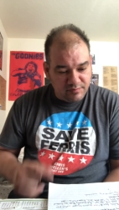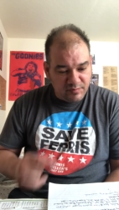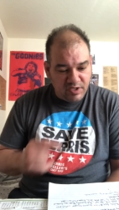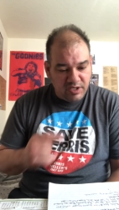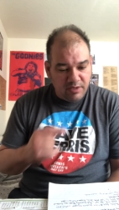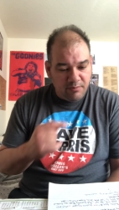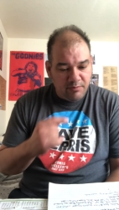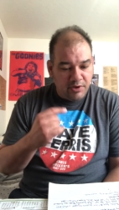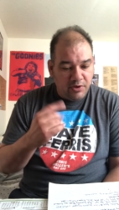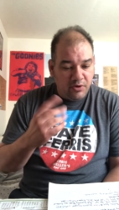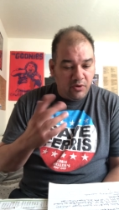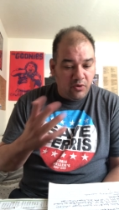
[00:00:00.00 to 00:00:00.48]

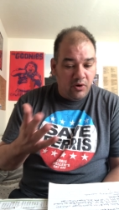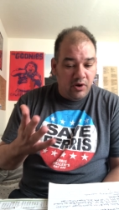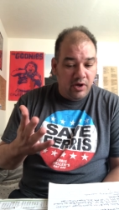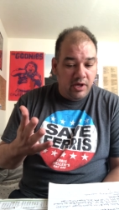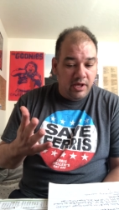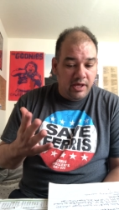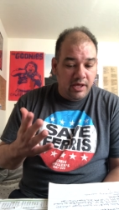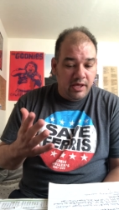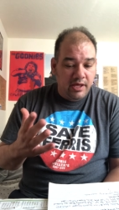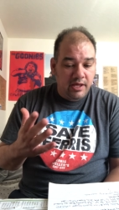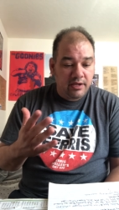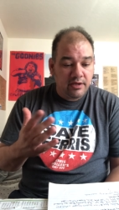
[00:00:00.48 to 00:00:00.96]
let me go
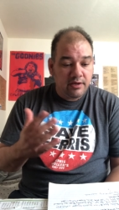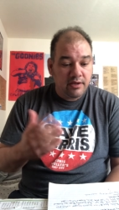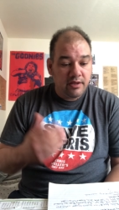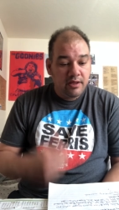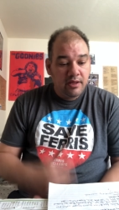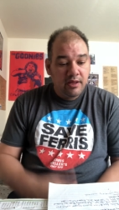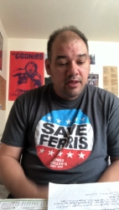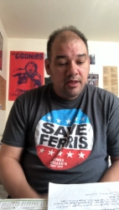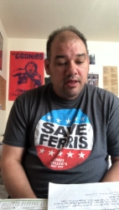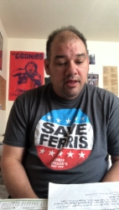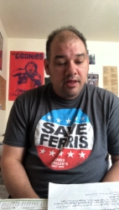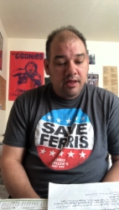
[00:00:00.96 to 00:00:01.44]
ahead
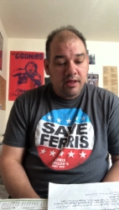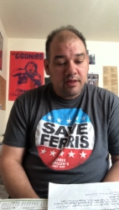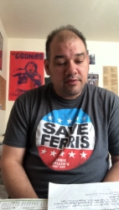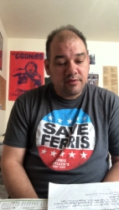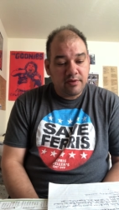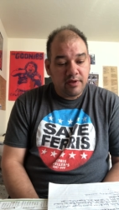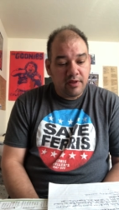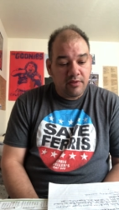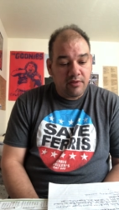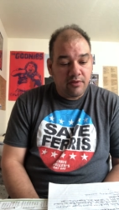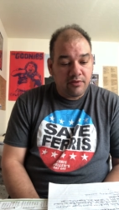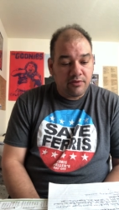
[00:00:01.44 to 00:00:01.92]
and
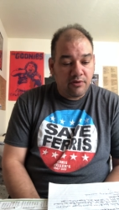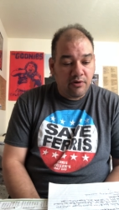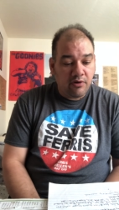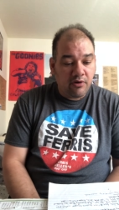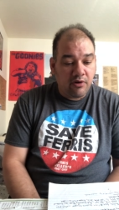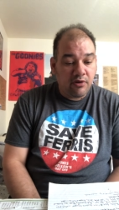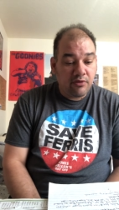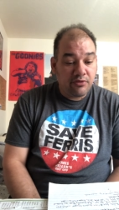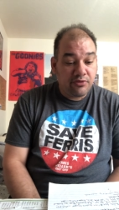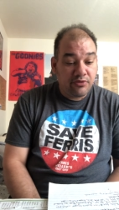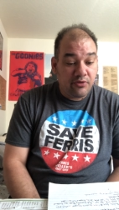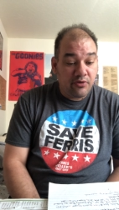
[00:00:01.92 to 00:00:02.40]
say that there
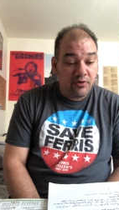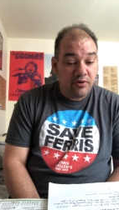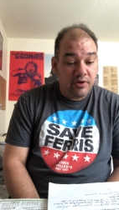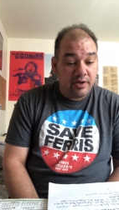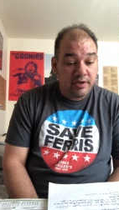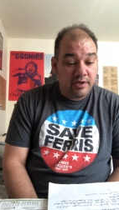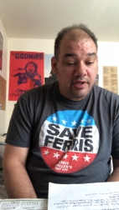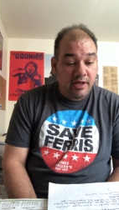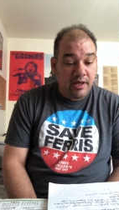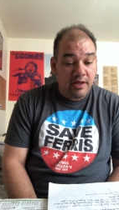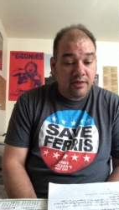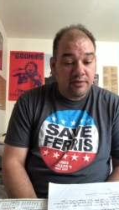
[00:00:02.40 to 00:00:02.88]
are 30
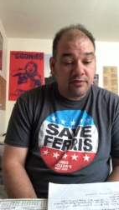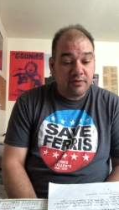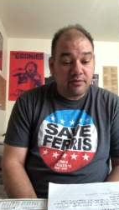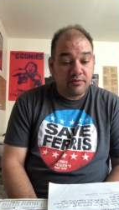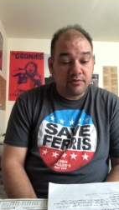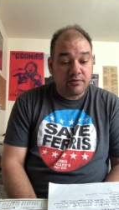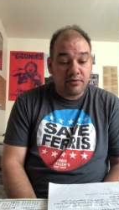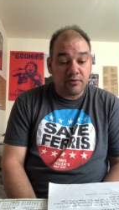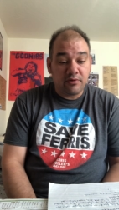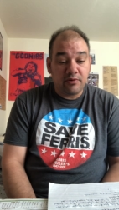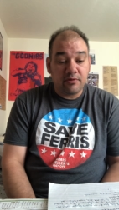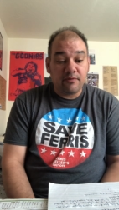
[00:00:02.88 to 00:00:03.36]
days to
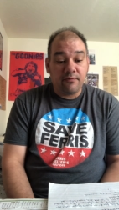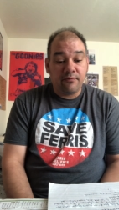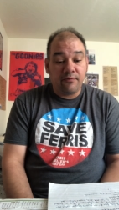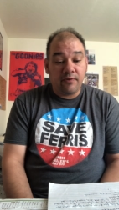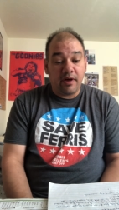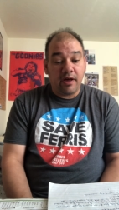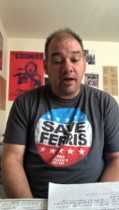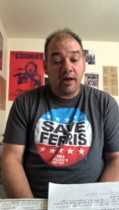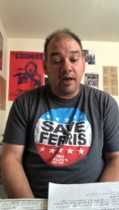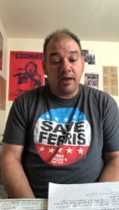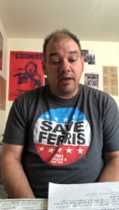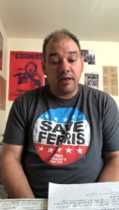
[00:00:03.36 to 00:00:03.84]

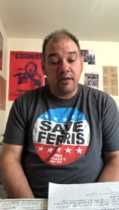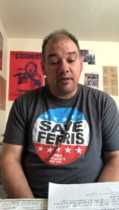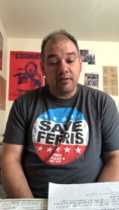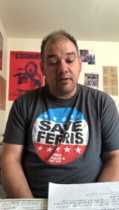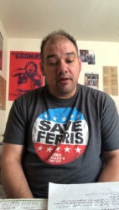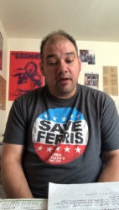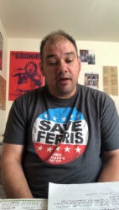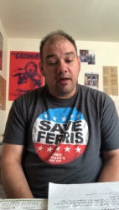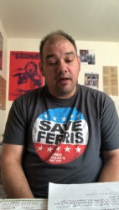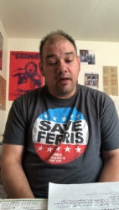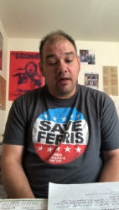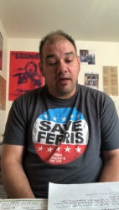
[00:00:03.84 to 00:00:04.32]
certify
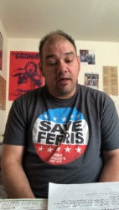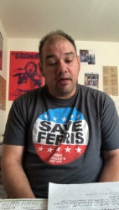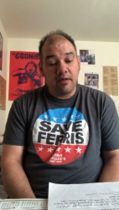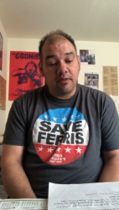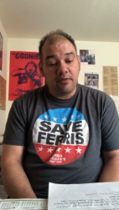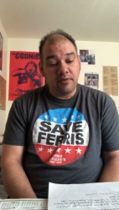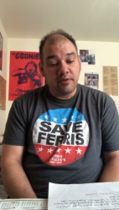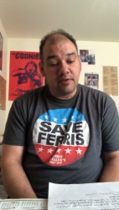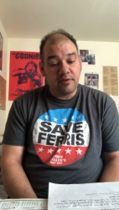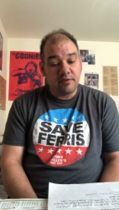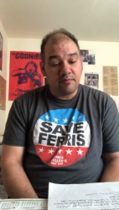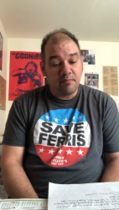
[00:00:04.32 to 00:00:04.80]

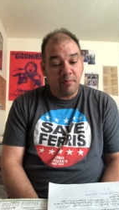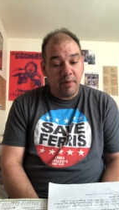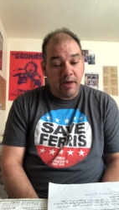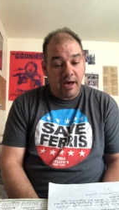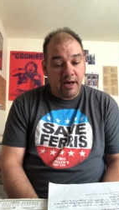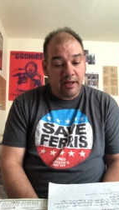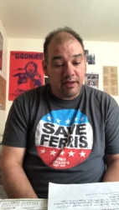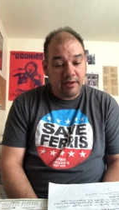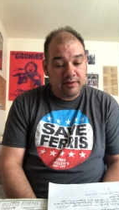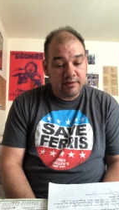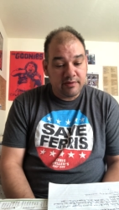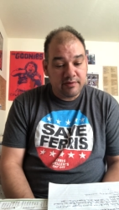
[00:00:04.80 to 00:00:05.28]
these
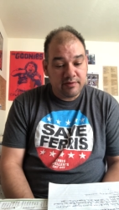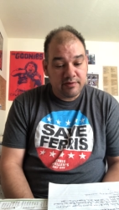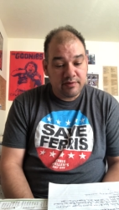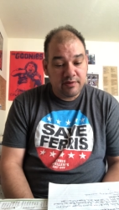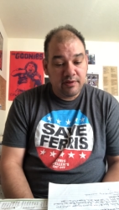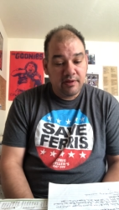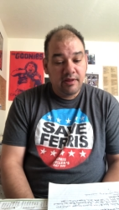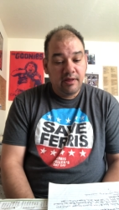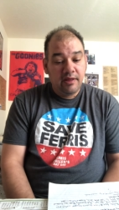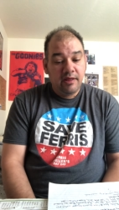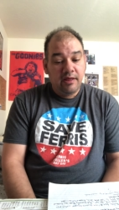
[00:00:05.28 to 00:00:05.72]
ballots.